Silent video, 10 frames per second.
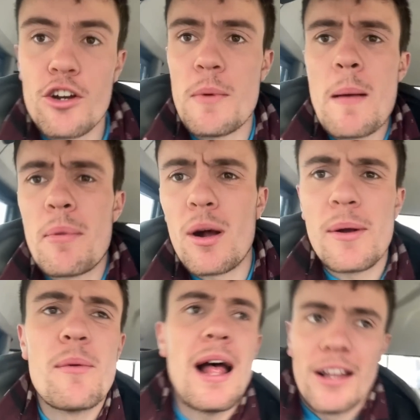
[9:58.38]
remember a wee
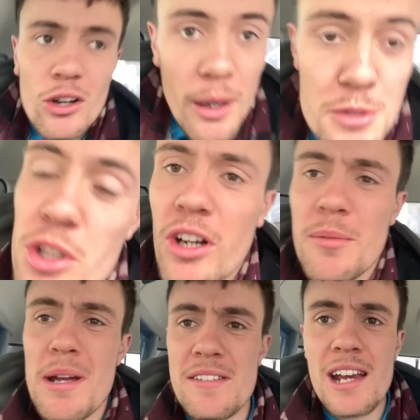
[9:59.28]
while ago I was talking
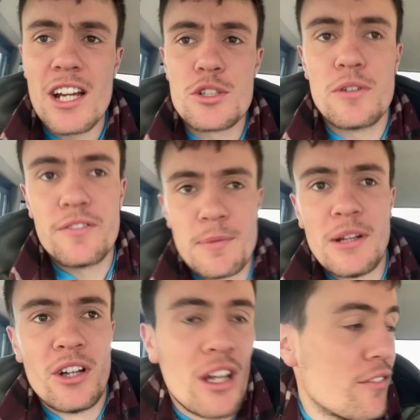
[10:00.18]
about diggers. We've
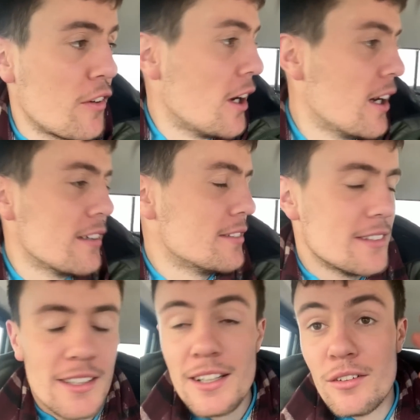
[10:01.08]
been looking
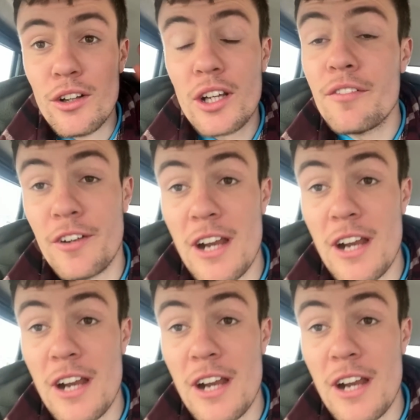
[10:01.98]
for